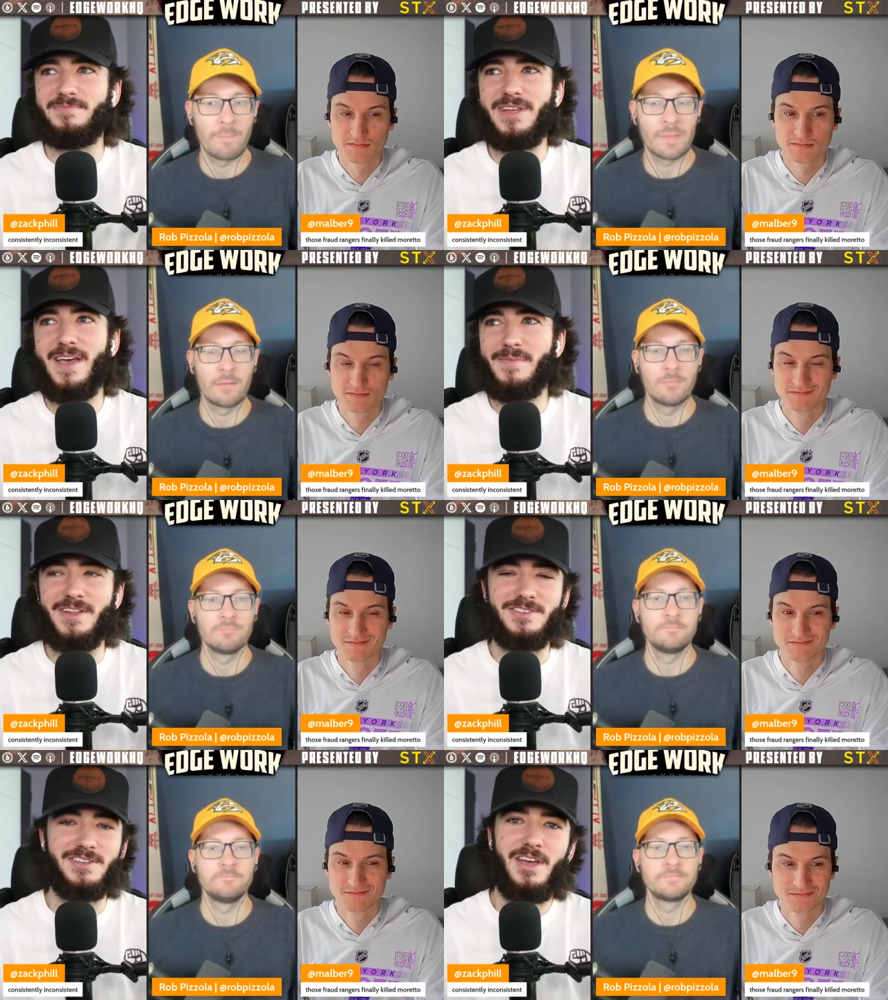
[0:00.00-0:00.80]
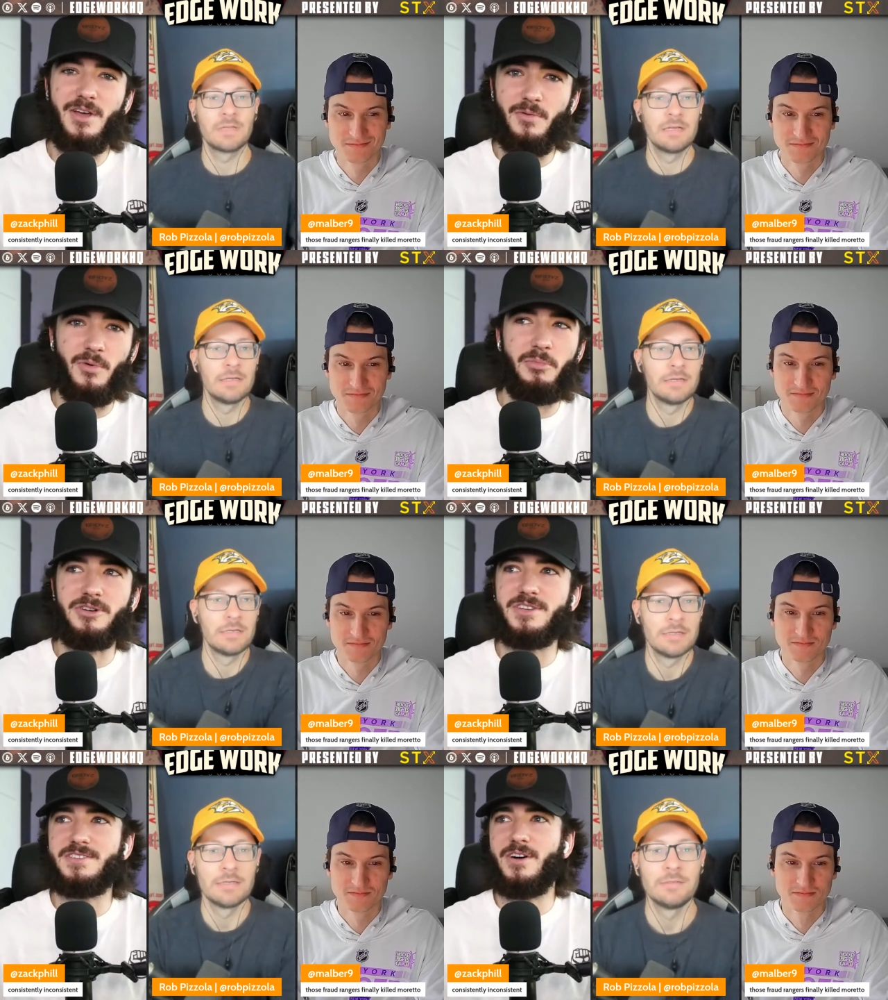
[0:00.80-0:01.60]
Speaker 1: damage. We'll
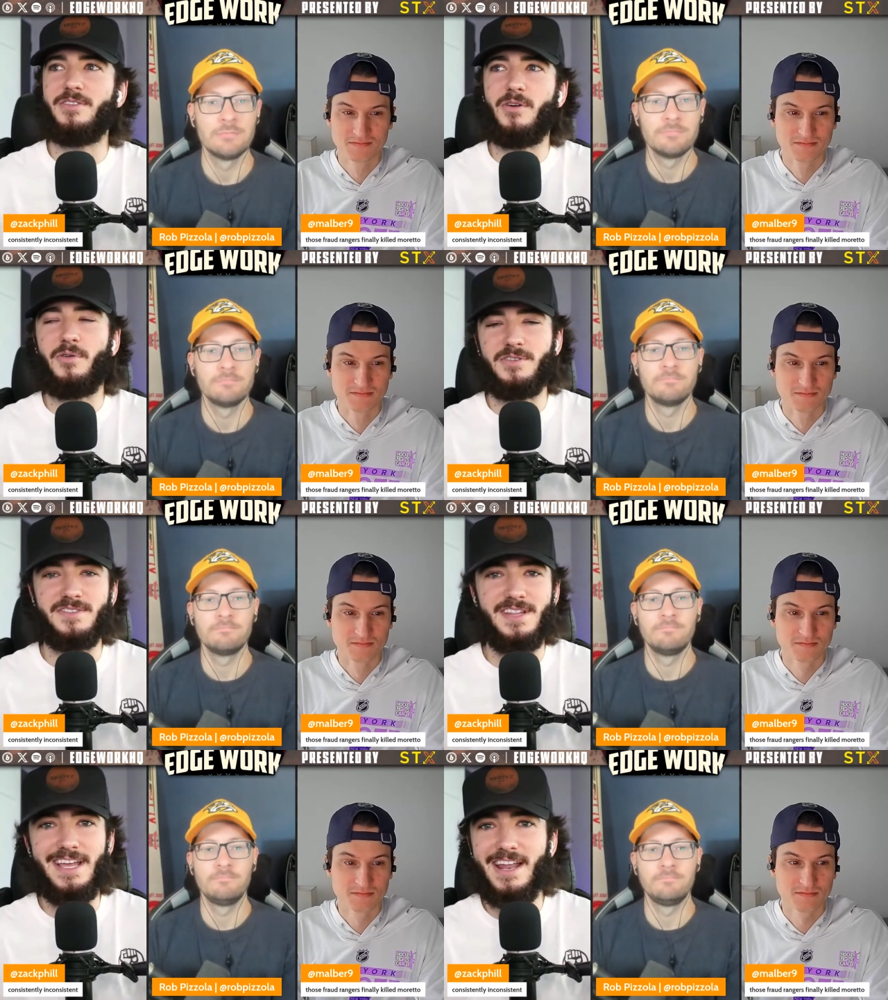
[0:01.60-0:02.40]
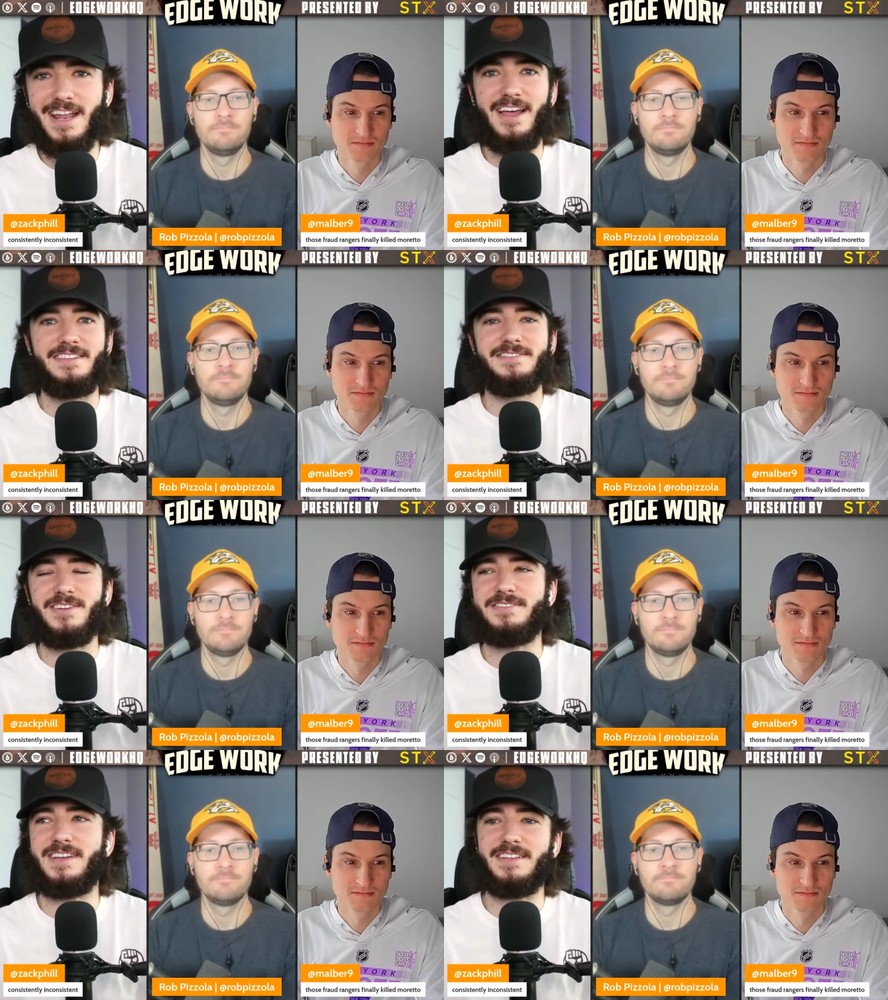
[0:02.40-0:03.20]
push it to all the corners of the internet and
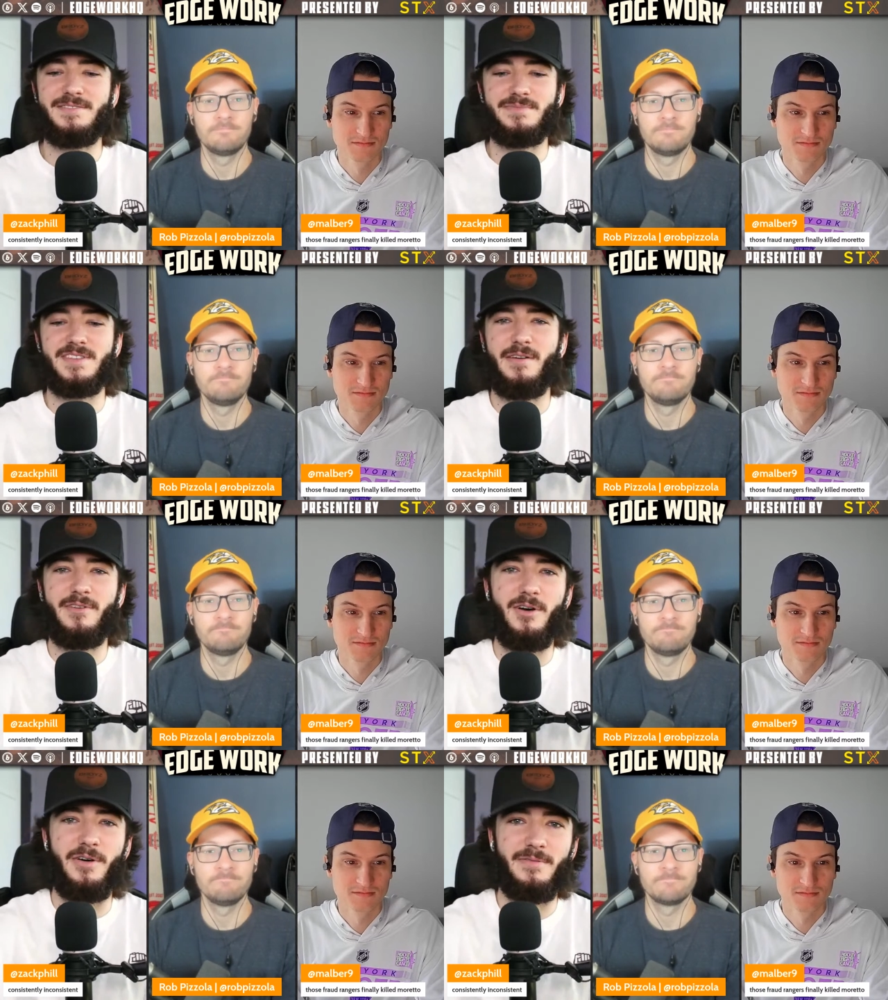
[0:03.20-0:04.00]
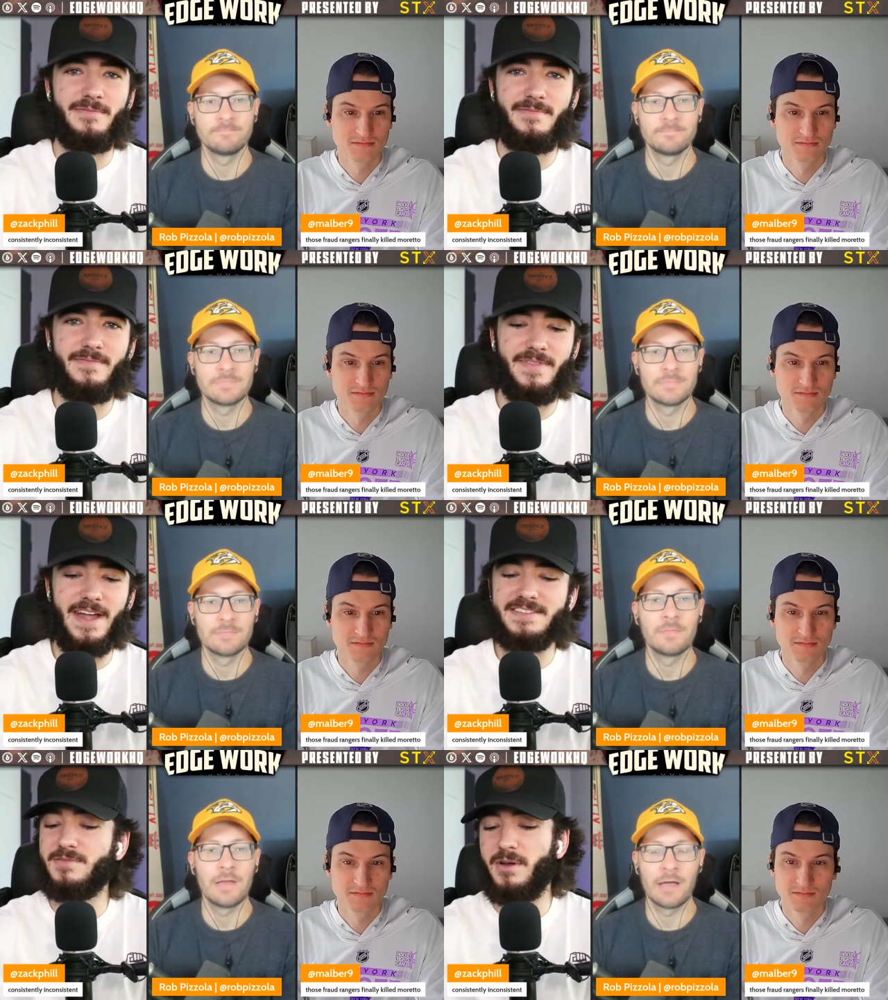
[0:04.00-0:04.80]
start to get some stuff going.
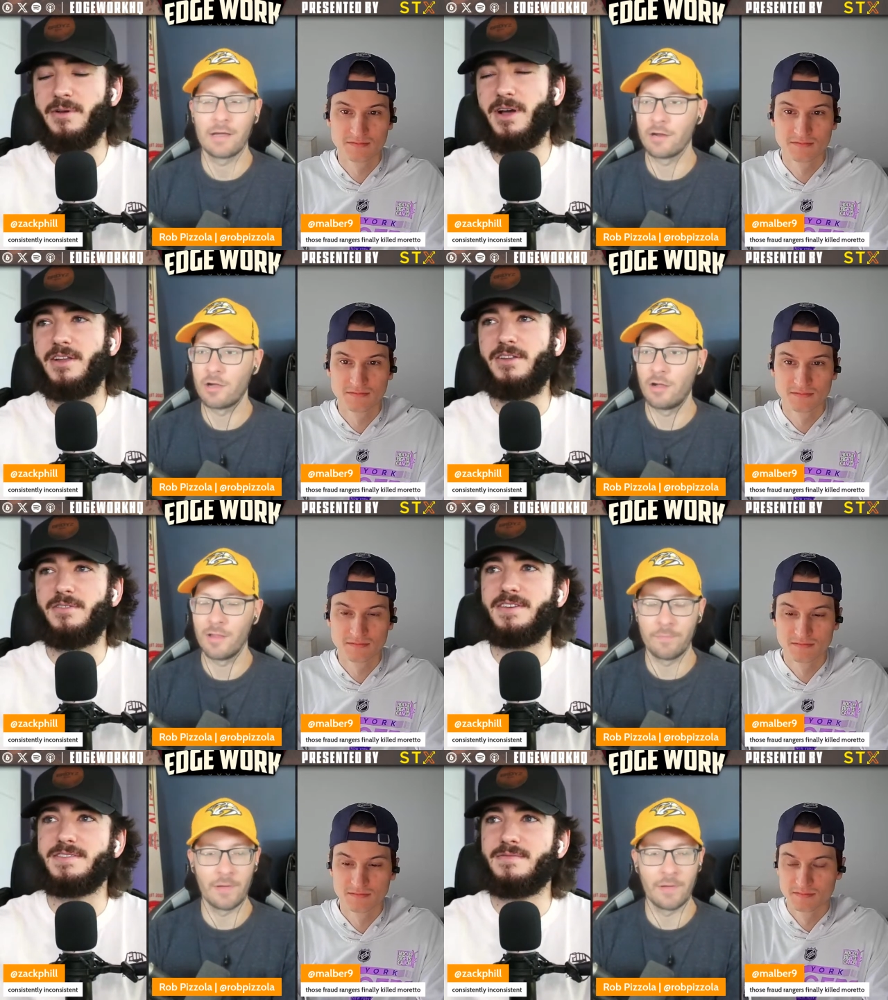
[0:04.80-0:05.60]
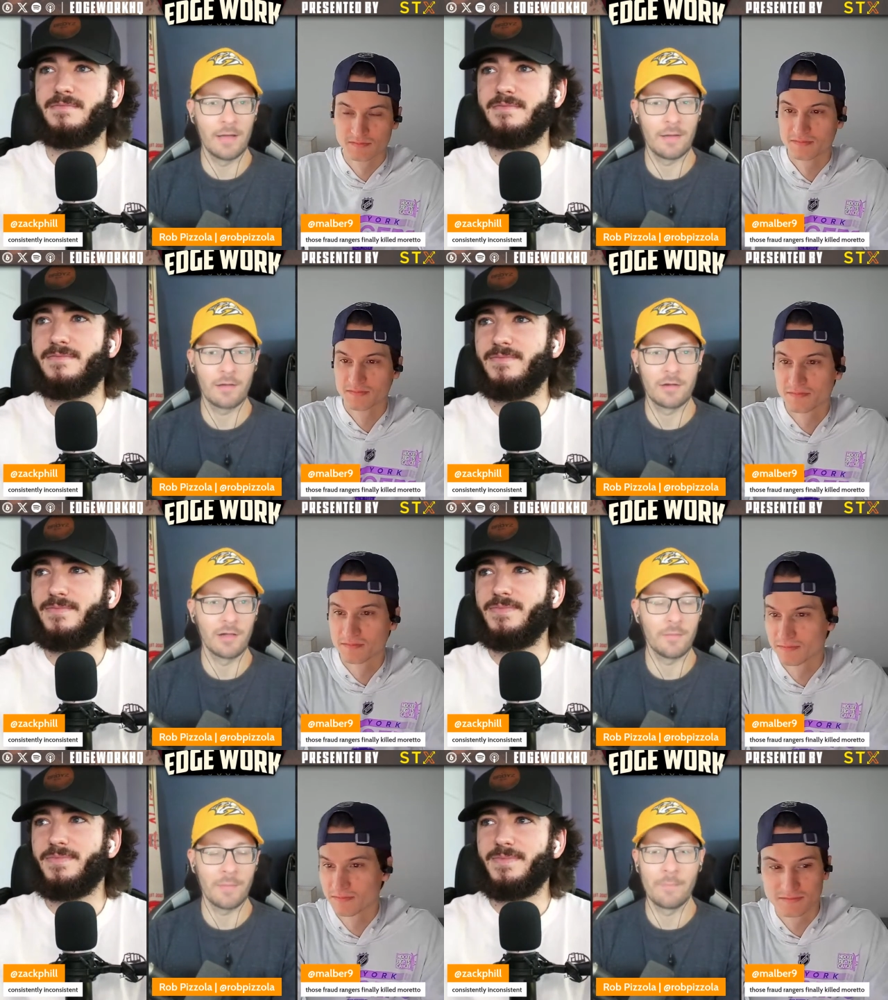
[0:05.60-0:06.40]
That's the I gotta, call up uh,
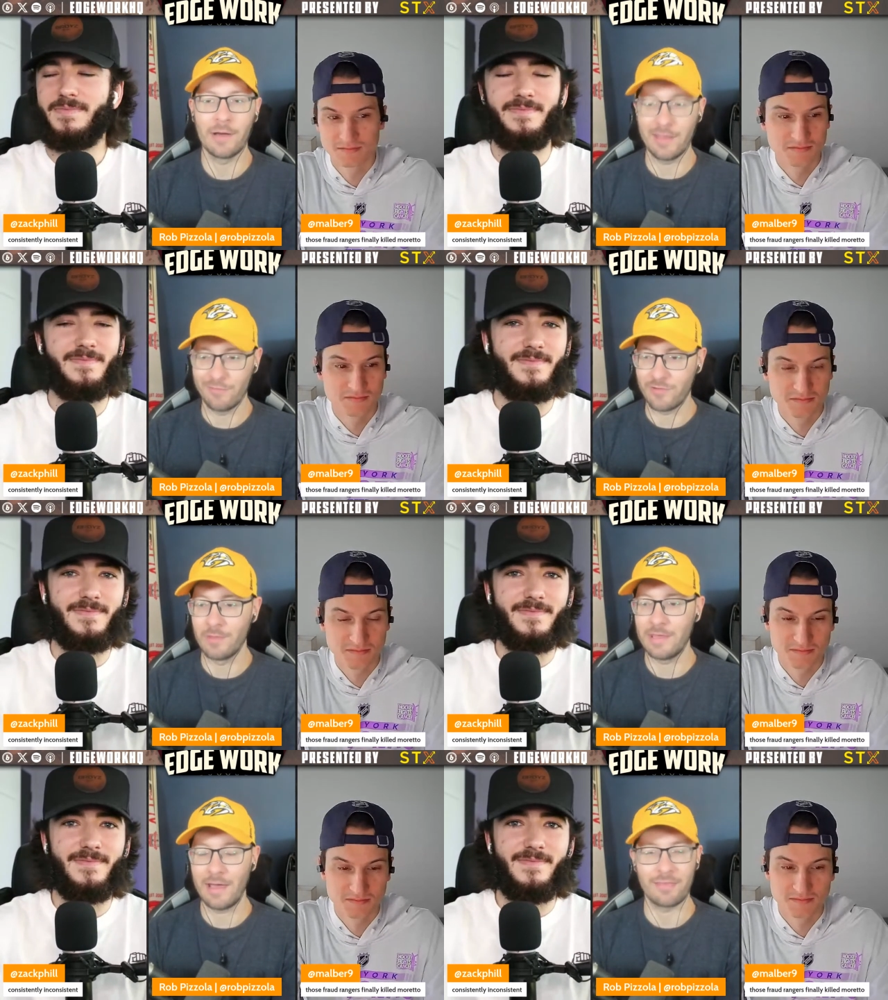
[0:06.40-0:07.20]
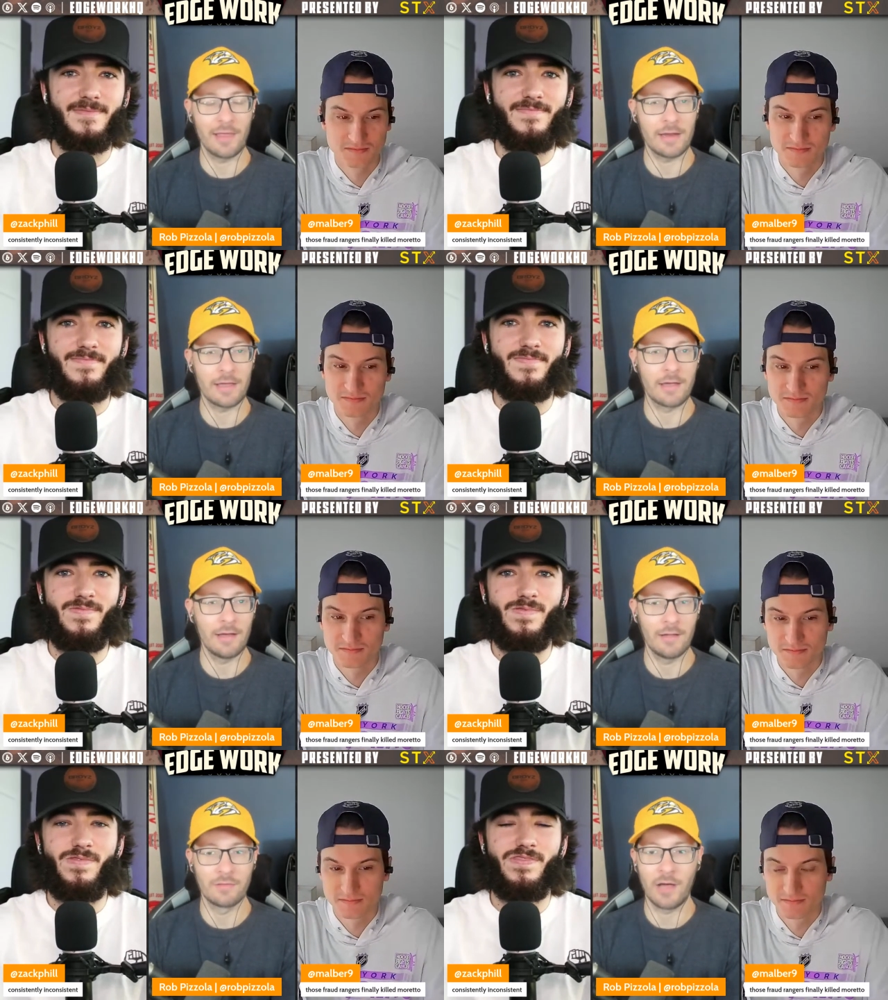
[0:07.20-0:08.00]
Speaker 2: call up my buddy from the Athletic,
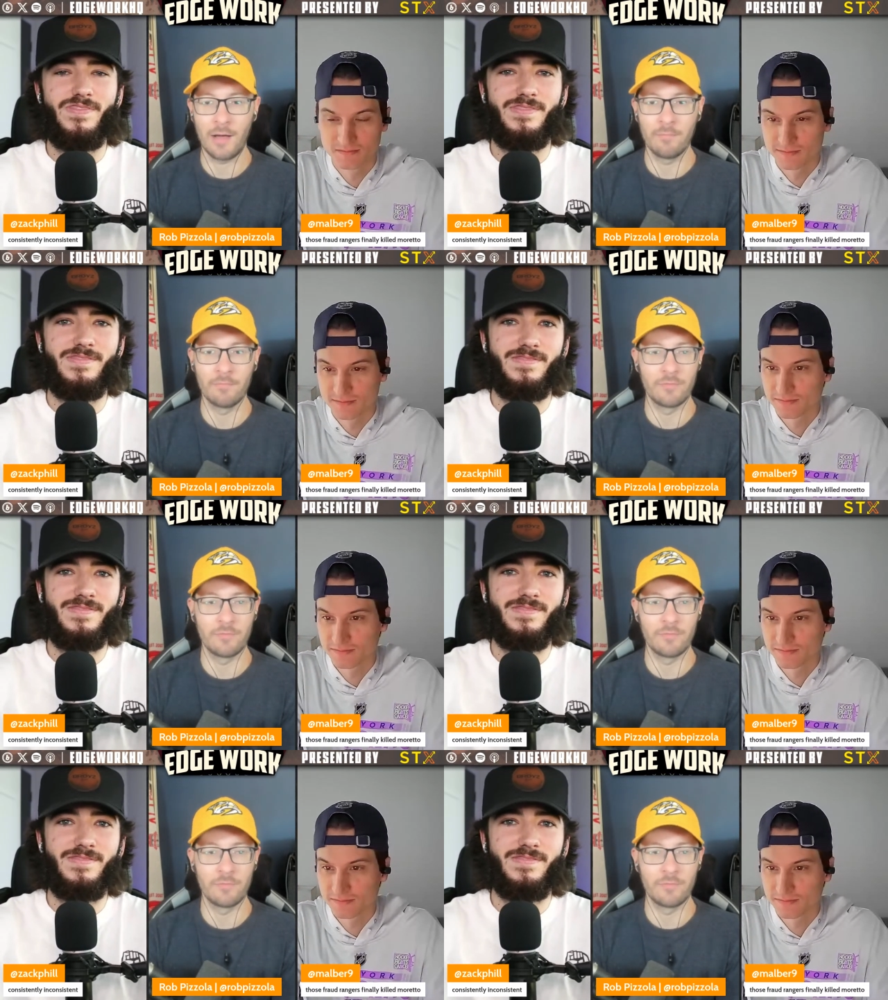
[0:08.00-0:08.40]
uh, Dom the